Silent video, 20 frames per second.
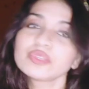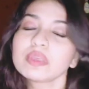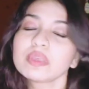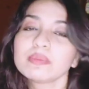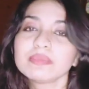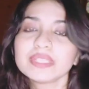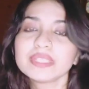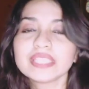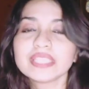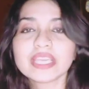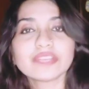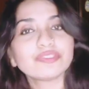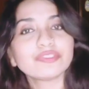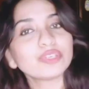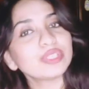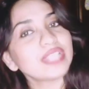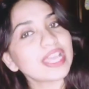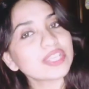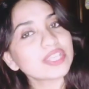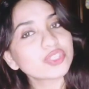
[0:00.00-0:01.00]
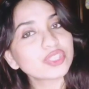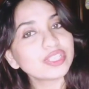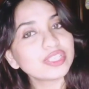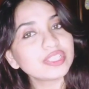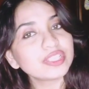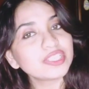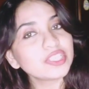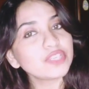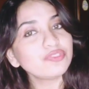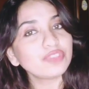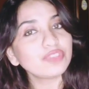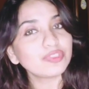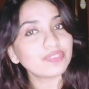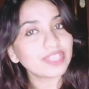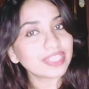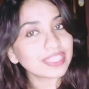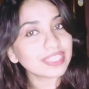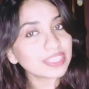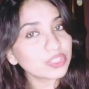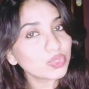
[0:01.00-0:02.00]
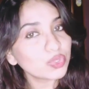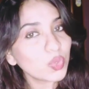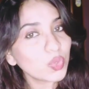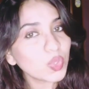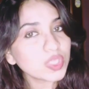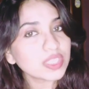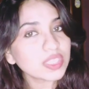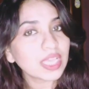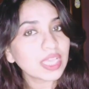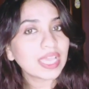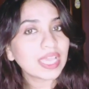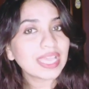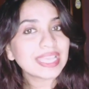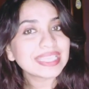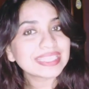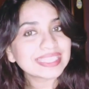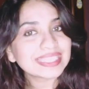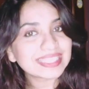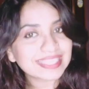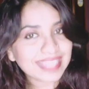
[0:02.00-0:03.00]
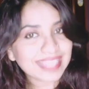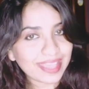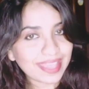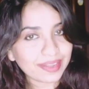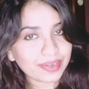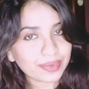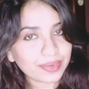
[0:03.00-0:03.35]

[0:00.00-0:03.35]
remember that for nationality we will use ser.